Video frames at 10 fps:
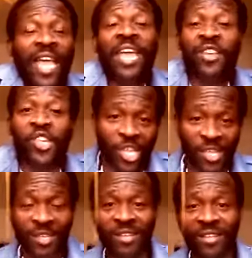
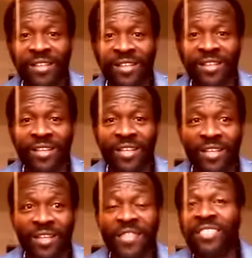energy
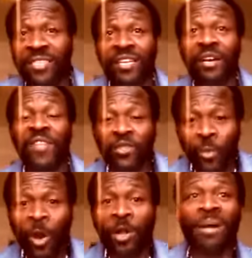that's not of this
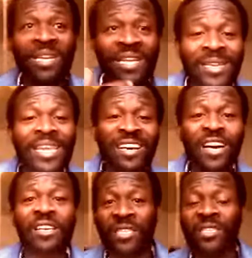world, but they
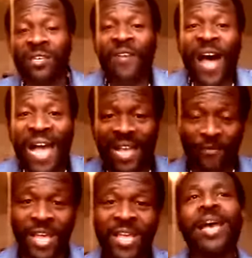need us to survive.